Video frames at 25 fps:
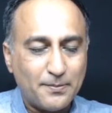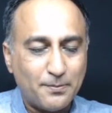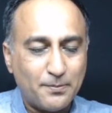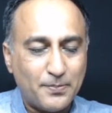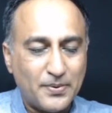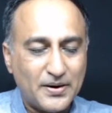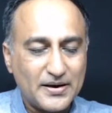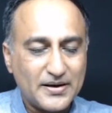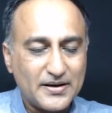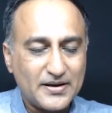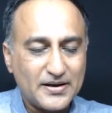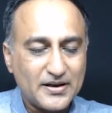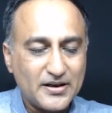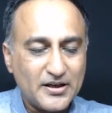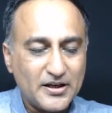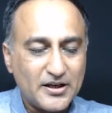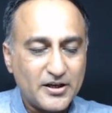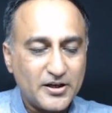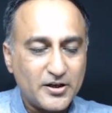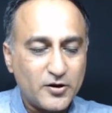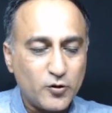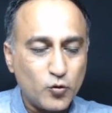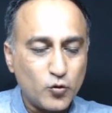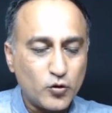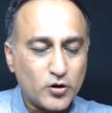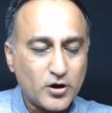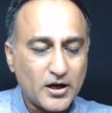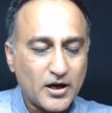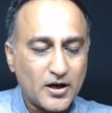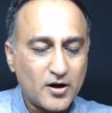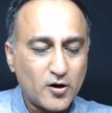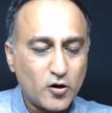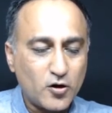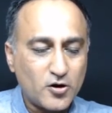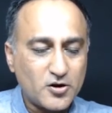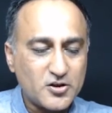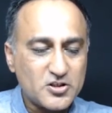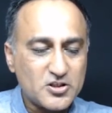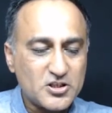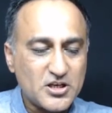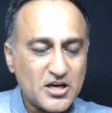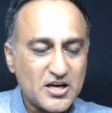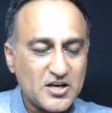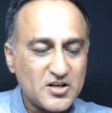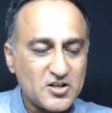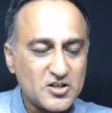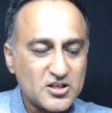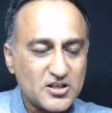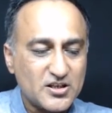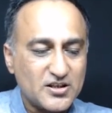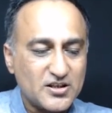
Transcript: but you cannot change